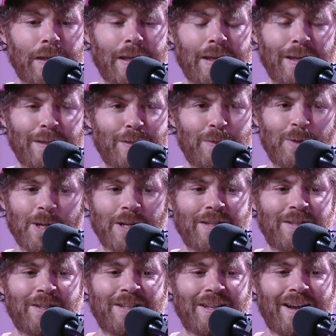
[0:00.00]
It's
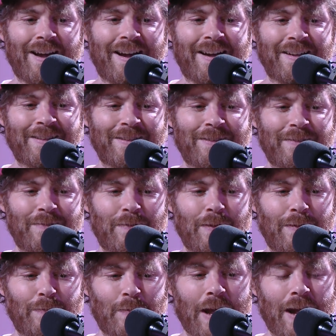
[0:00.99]
just, I
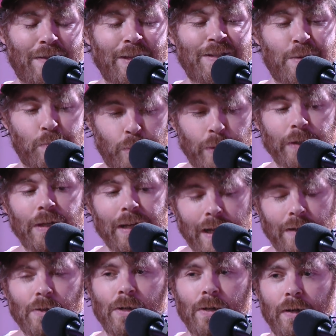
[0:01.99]
think, some
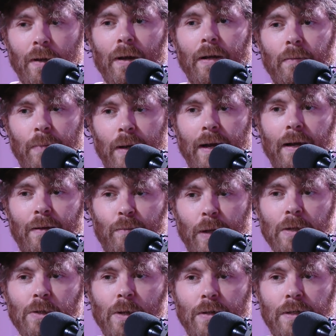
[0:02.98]
brilliant engineering
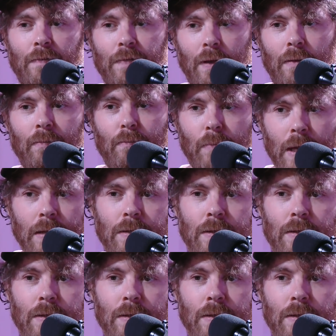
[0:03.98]
by Joseph that makes